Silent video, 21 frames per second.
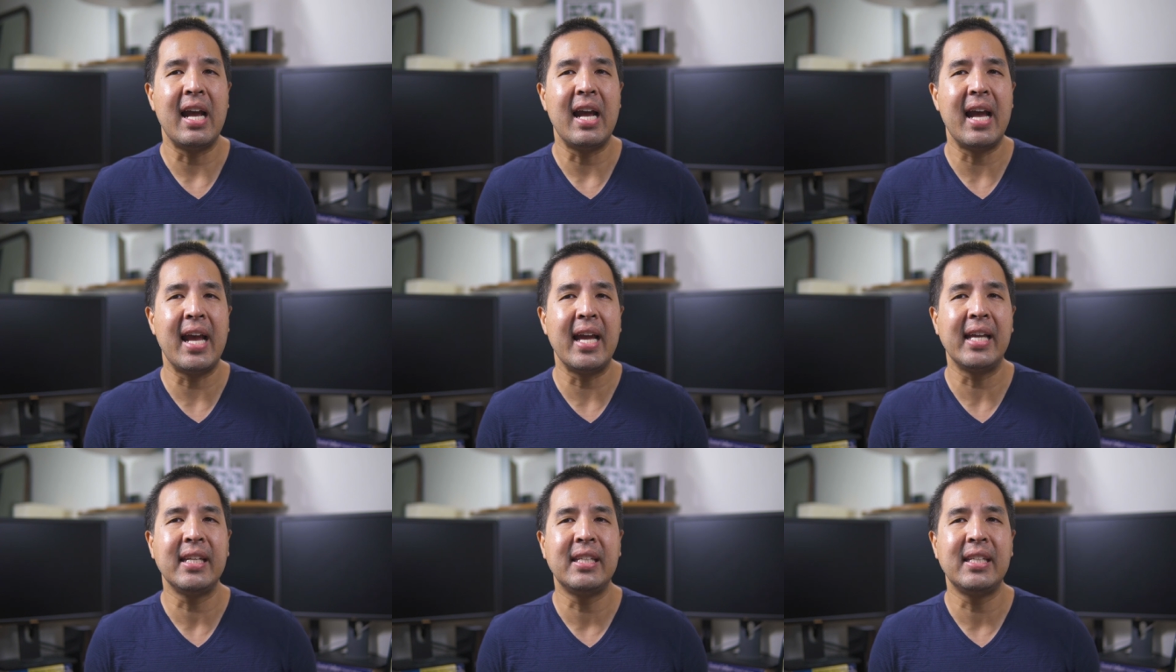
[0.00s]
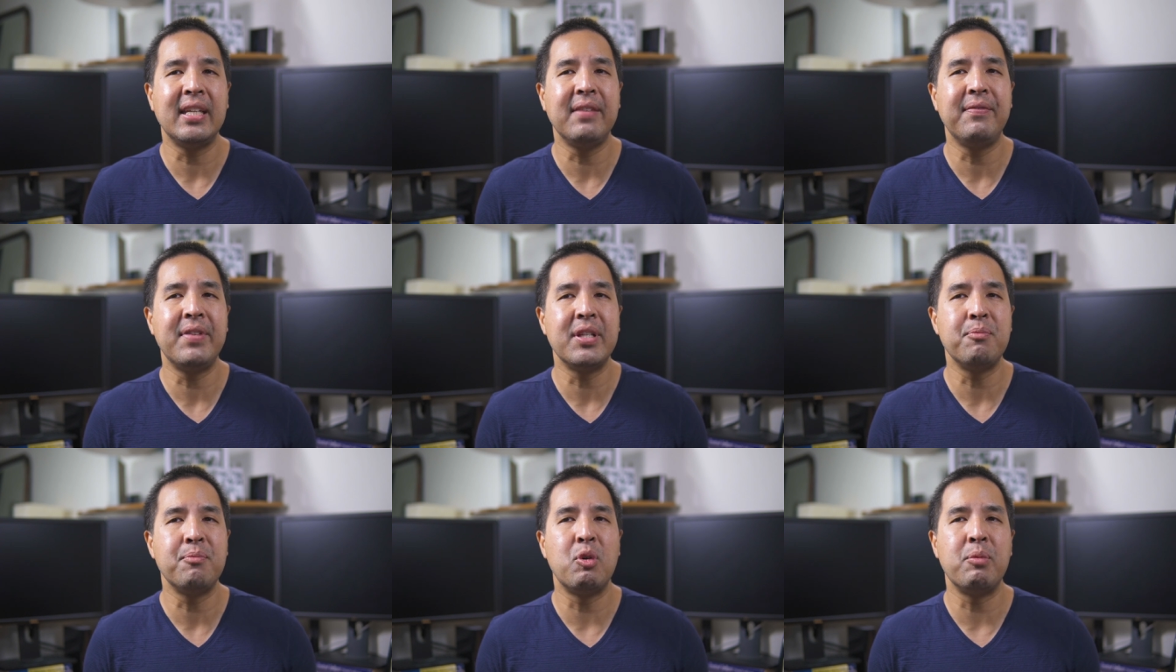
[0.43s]
I give
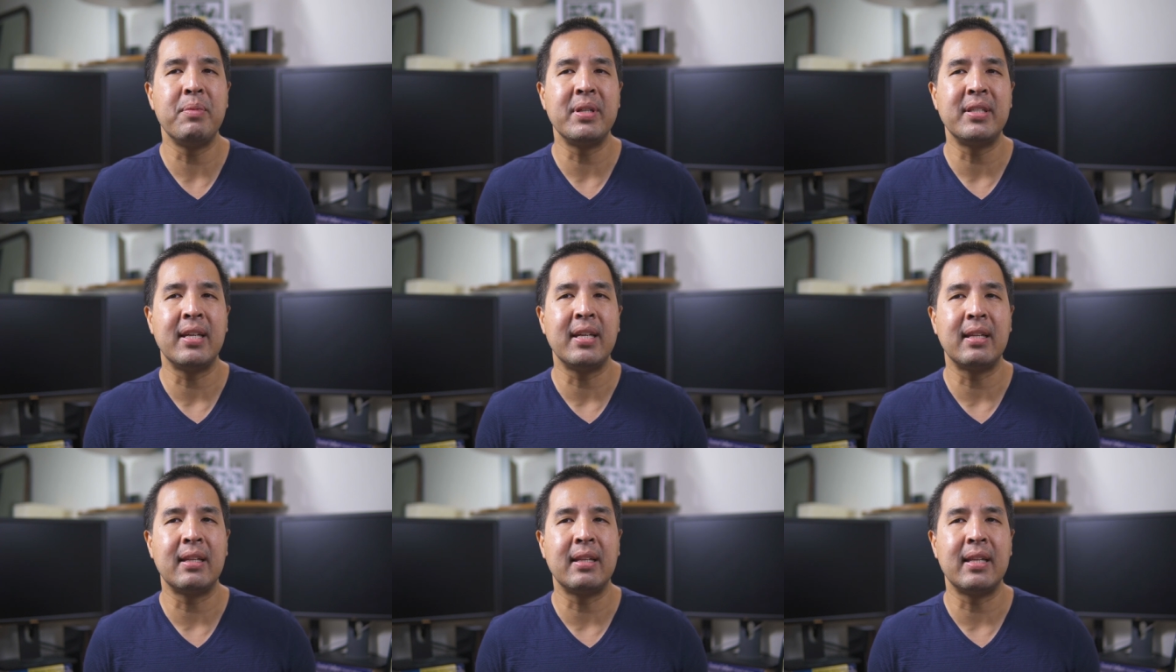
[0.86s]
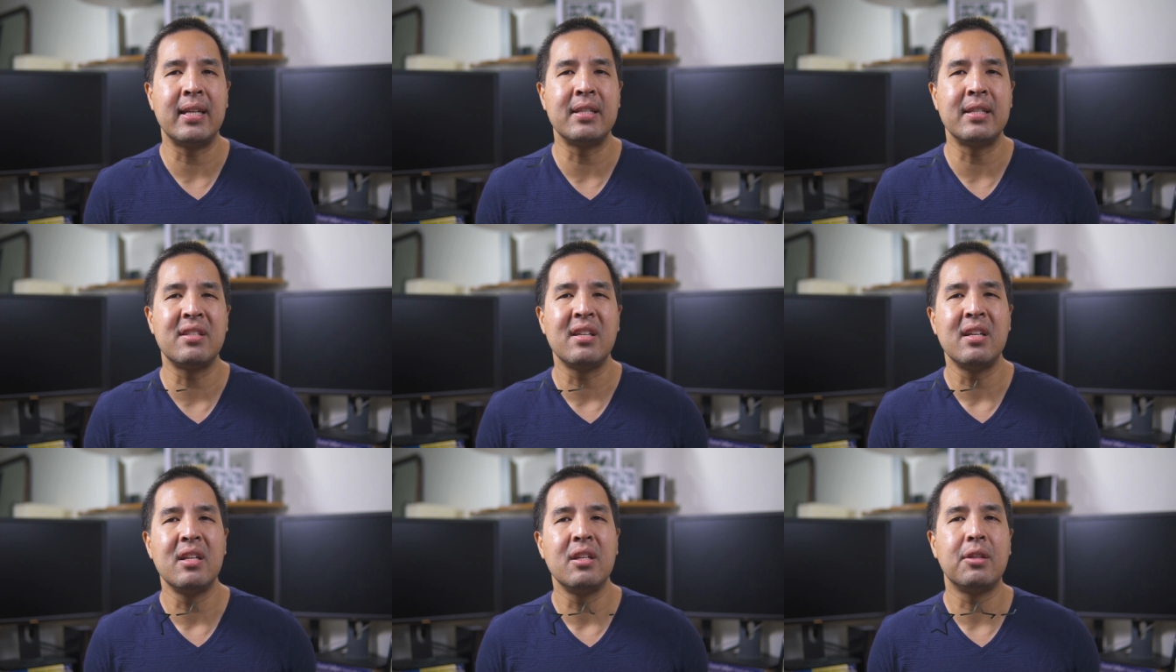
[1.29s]
this Moment
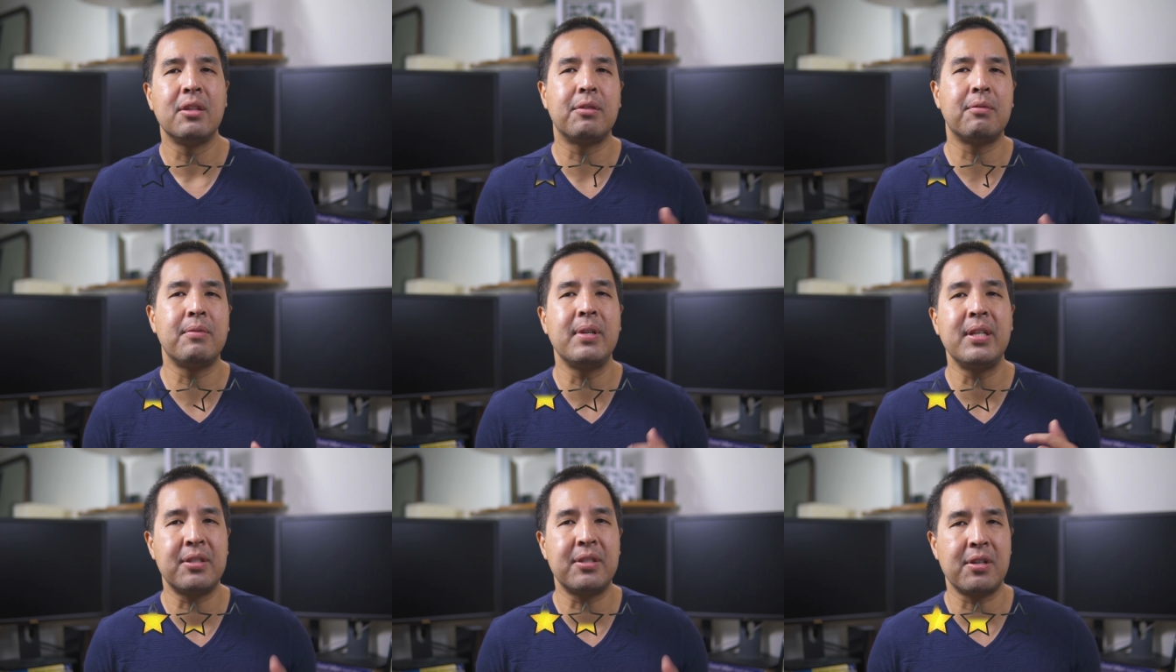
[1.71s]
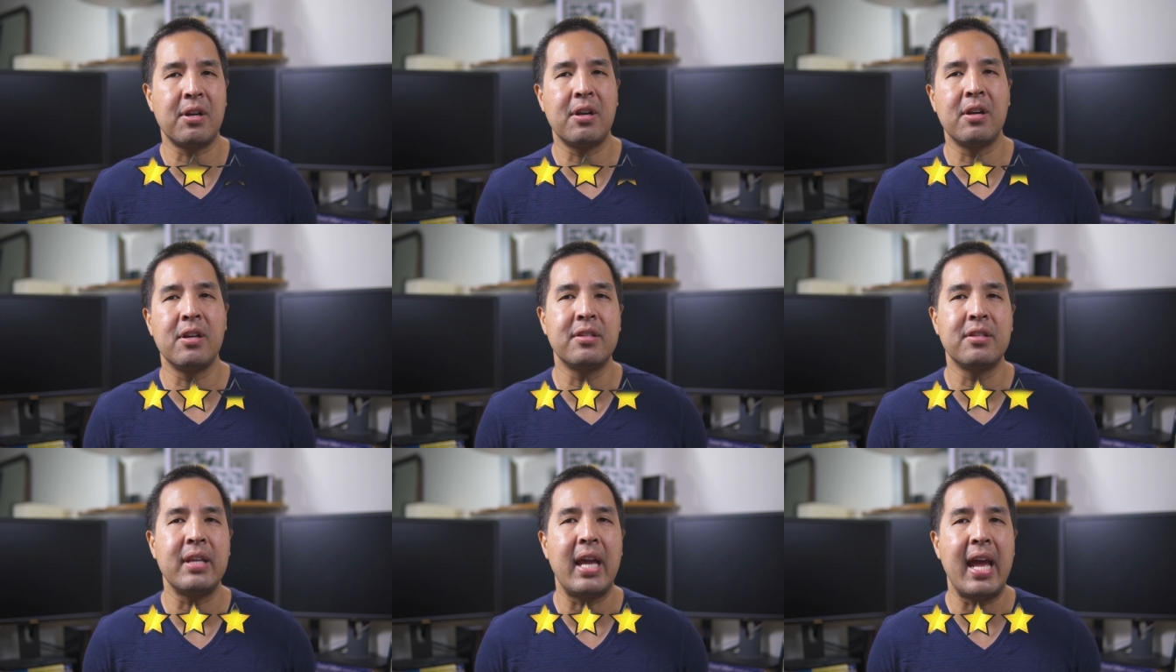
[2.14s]
telelens 3
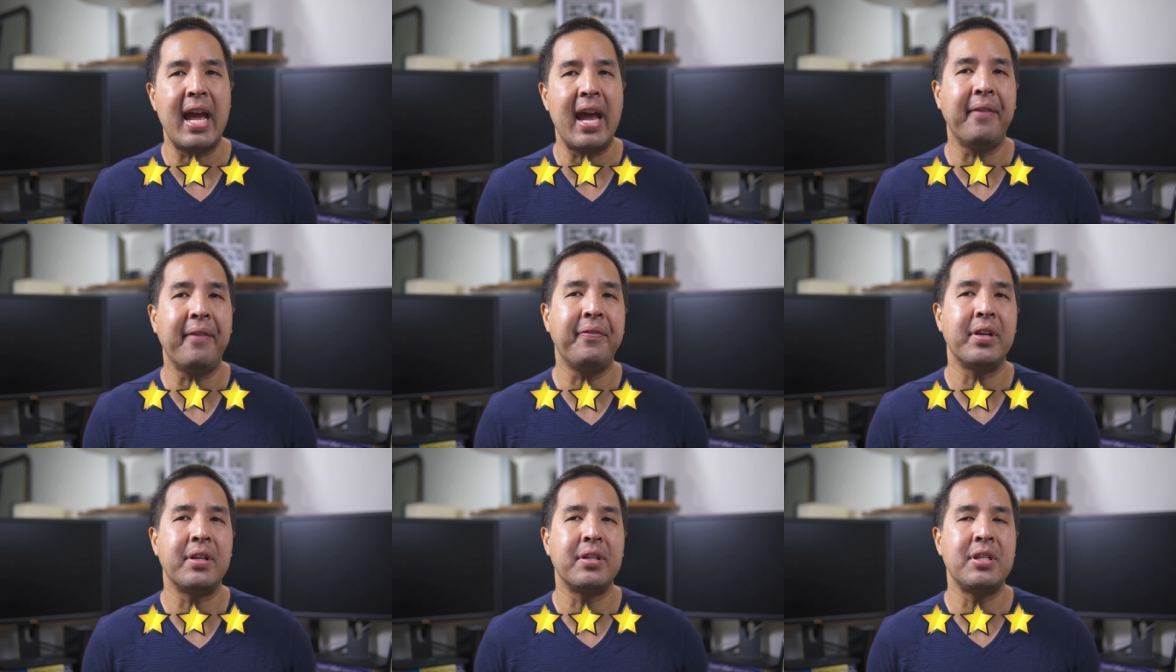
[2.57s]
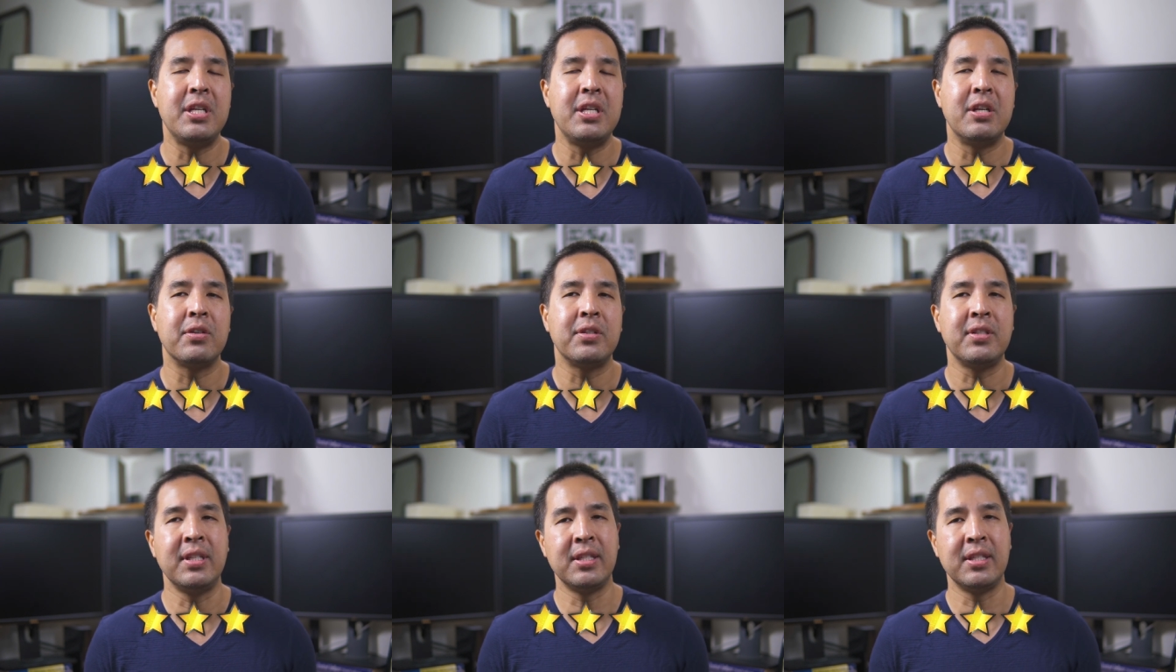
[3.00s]
stars after a
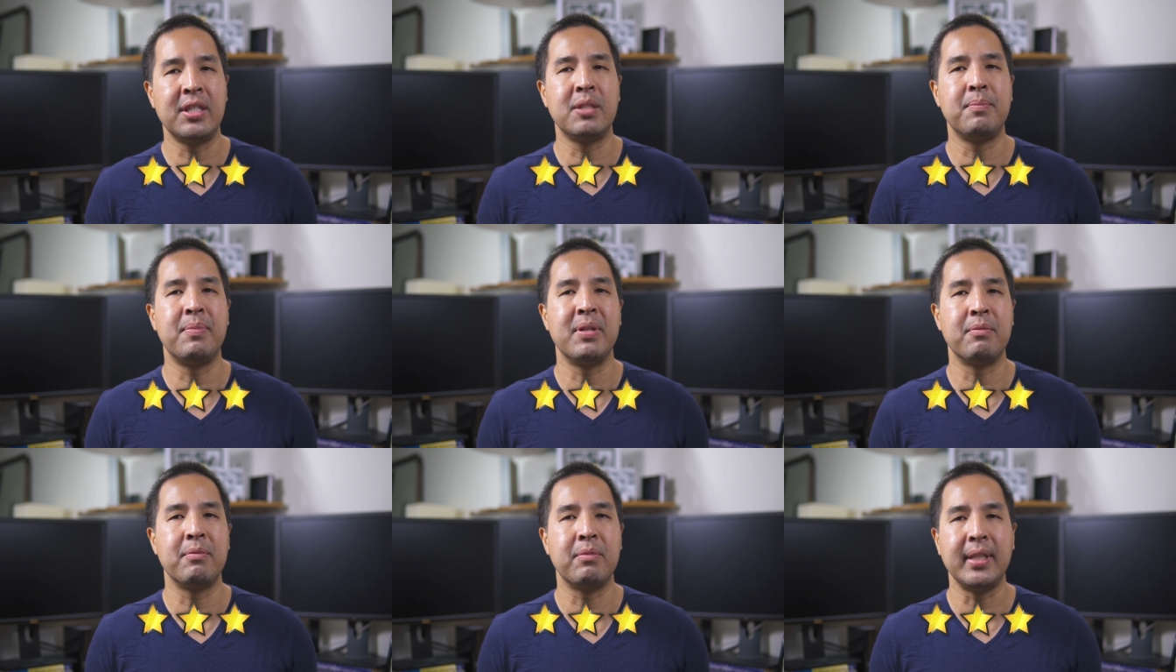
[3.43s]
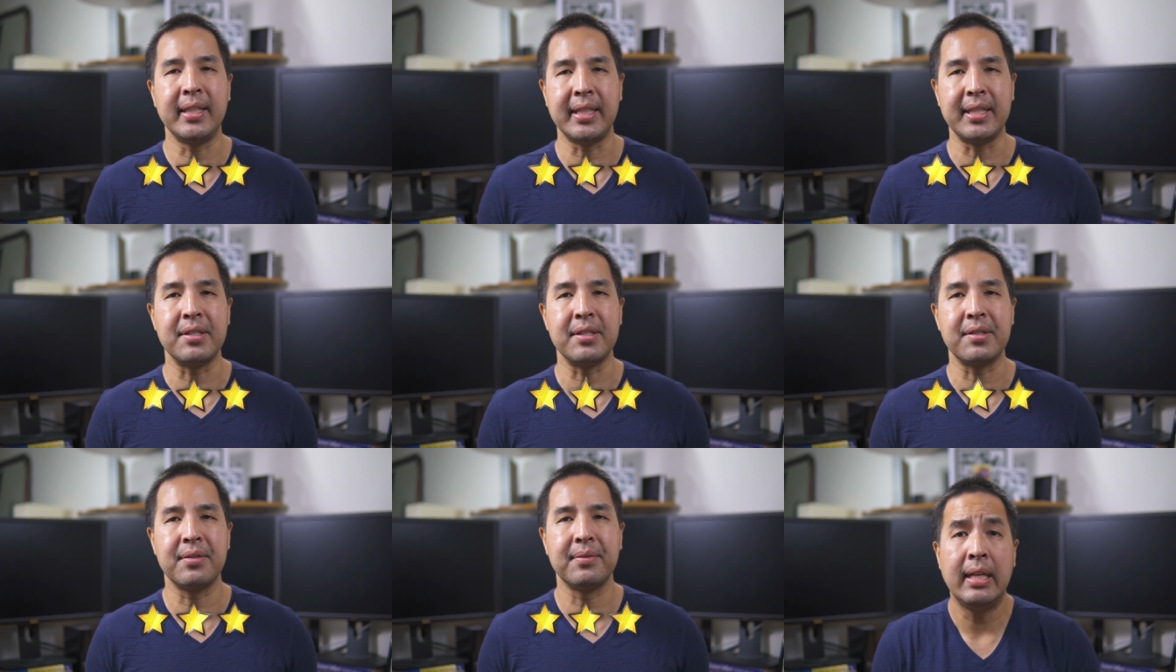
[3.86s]
year since it's been
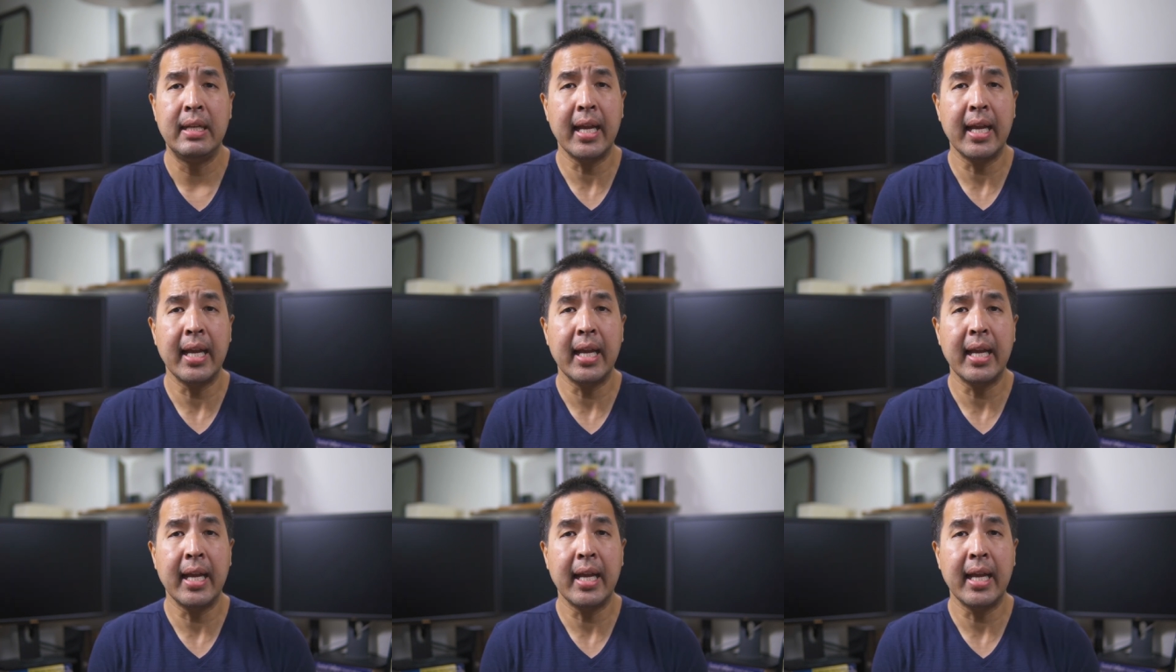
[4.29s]
released.